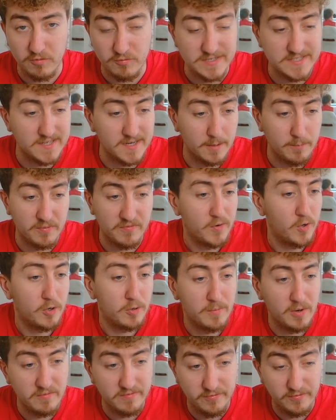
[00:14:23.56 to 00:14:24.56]
the reason I prefer
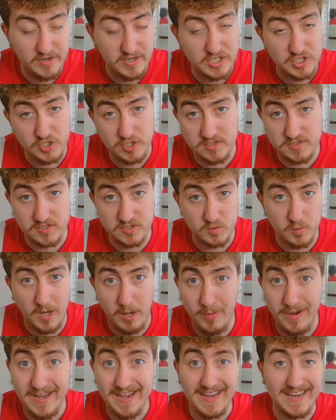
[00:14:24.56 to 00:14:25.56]
him over Vinicius as
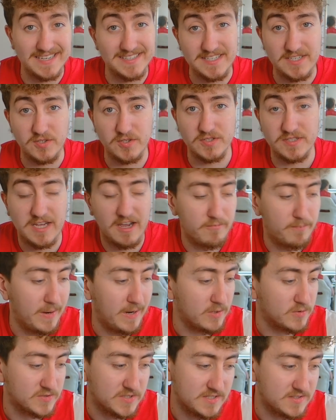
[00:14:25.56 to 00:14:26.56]
well is he does have
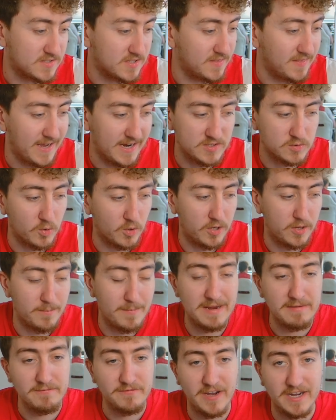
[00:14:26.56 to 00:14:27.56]
penalties, and that is one of the
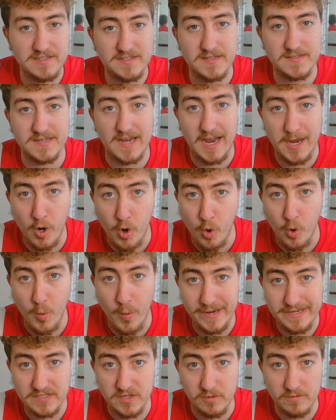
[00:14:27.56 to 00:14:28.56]
main factors I
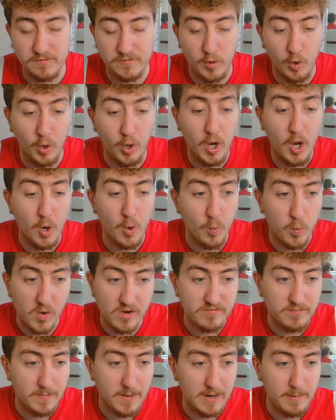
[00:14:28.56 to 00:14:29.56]
always look for
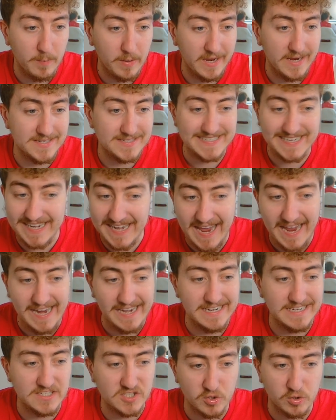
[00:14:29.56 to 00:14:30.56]
with my players in
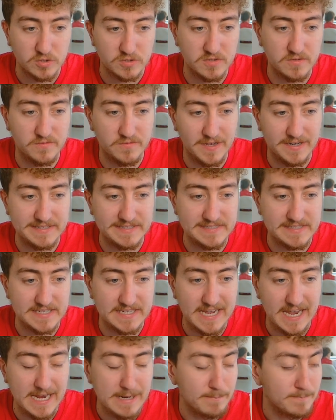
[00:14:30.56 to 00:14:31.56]
any sort of fantasy
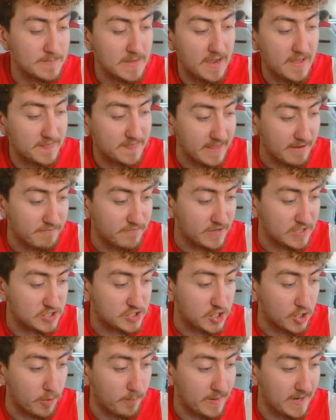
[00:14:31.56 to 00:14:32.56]
game. Then
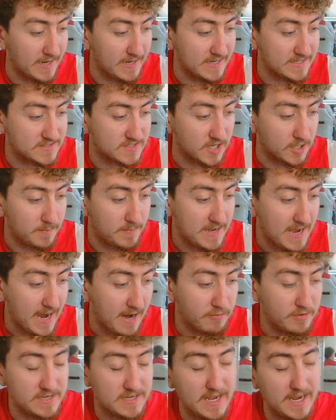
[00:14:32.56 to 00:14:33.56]
finishing up, it is going to be
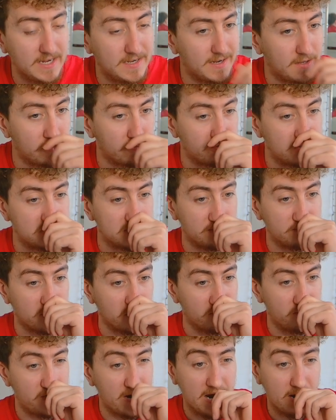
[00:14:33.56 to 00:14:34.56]
Harry Kane. Now, the reason I've
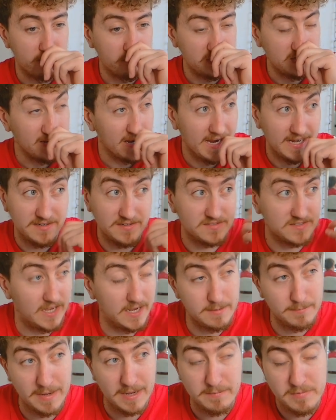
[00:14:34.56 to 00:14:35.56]
gone for Harry Kane,
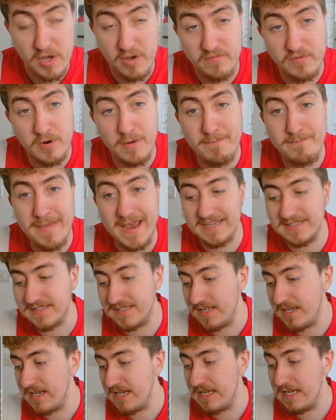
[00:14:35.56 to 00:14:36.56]
say maybe over a
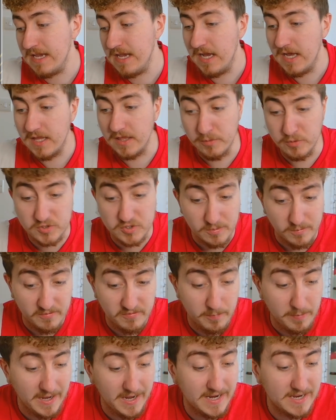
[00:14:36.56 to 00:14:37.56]
Messi, there were some
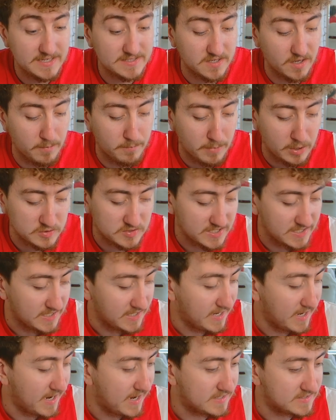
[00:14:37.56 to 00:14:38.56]
other players,
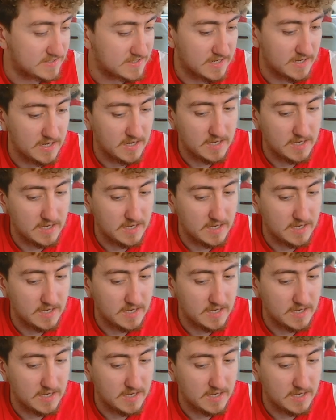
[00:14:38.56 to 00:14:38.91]
Martinez.